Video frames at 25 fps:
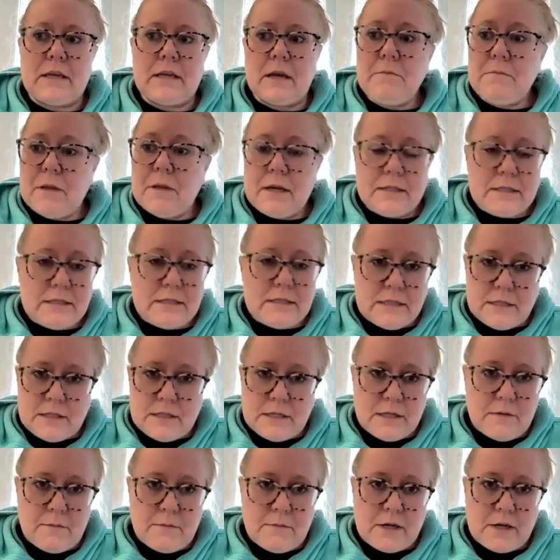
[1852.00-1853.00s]
get plugged
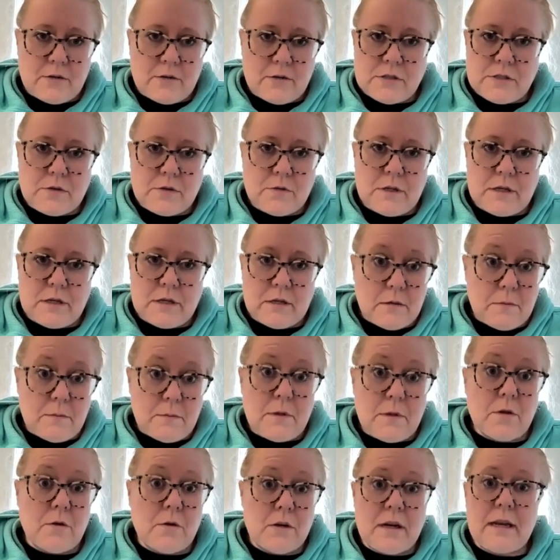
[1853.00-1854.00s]
into the microschooling
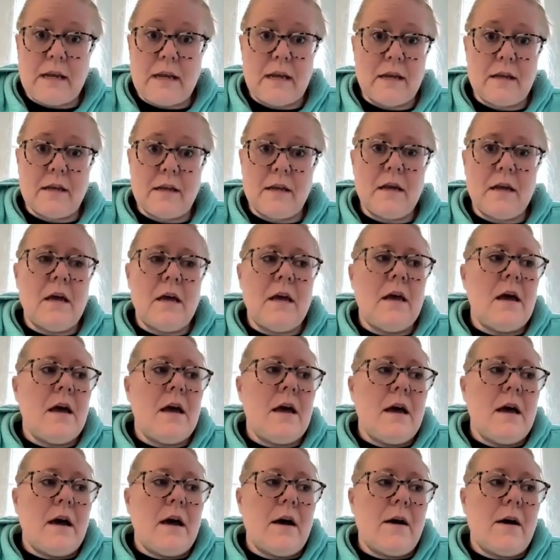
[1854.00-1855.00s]
community.
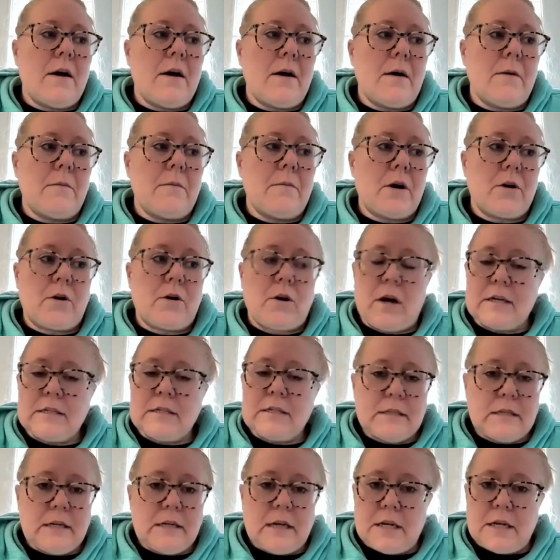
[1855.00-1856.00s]

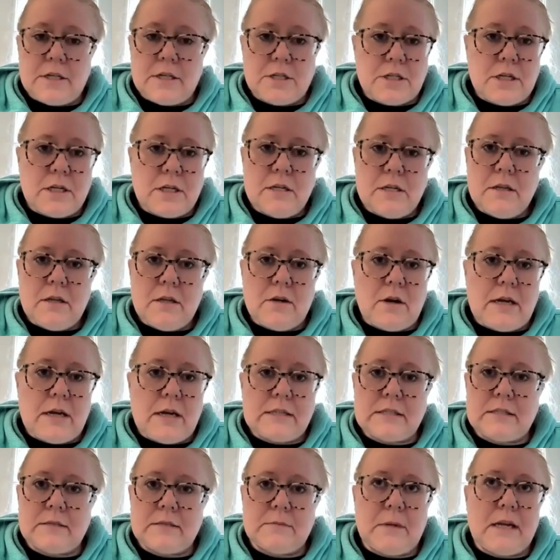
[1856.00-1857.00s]
Across the nation, they're
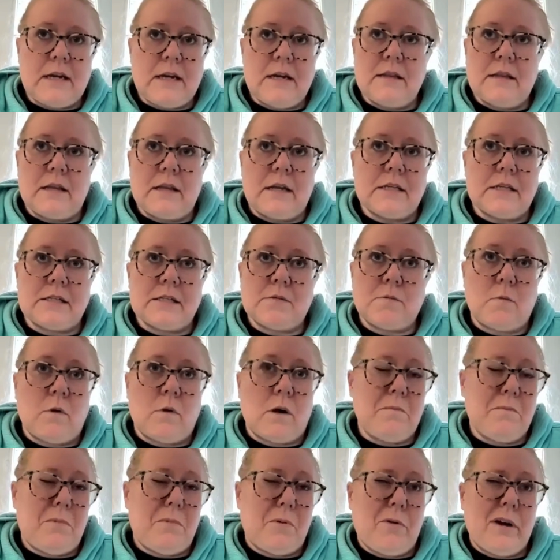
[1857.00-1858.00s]
estimating that I think
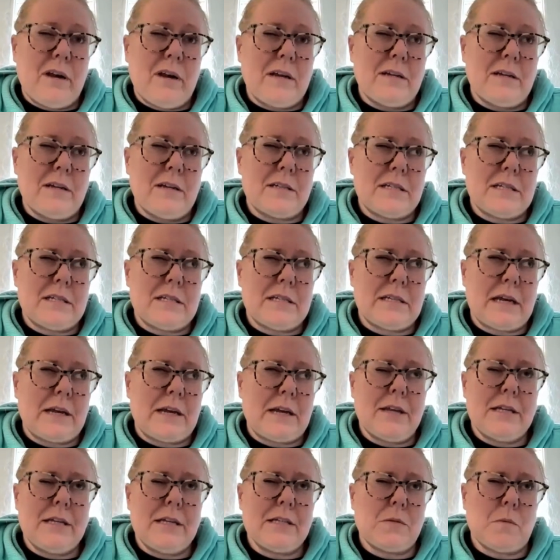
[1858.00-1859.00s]

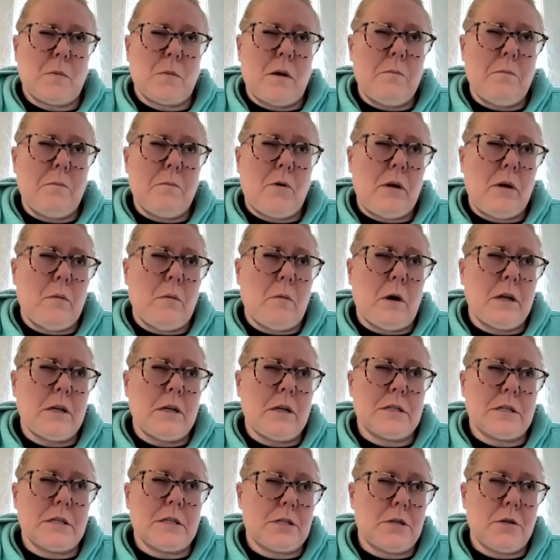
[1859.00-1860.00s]
it's
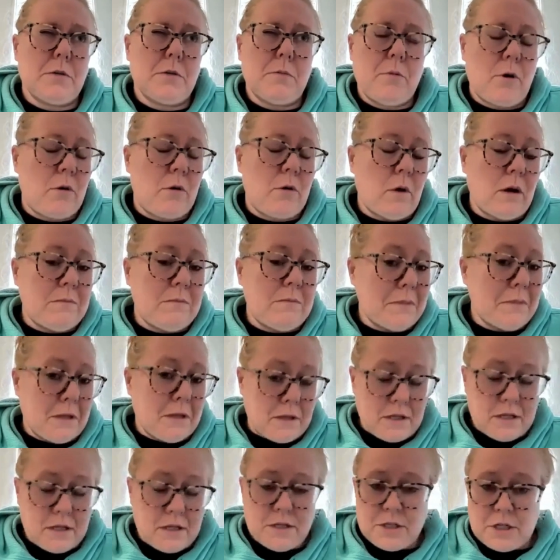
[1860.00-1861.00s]
1.1 to 2.1
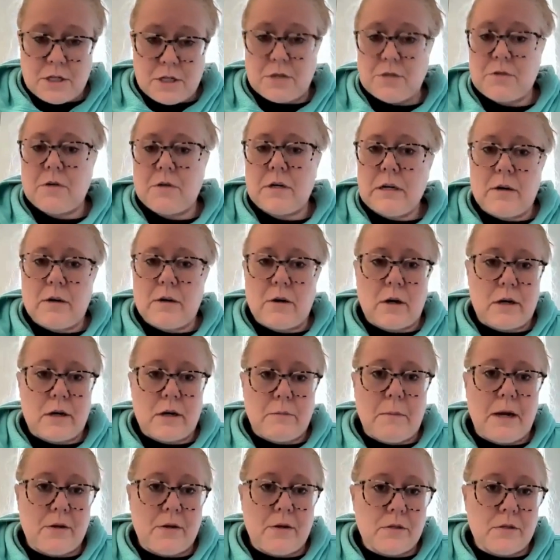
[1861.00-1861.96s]
million children are in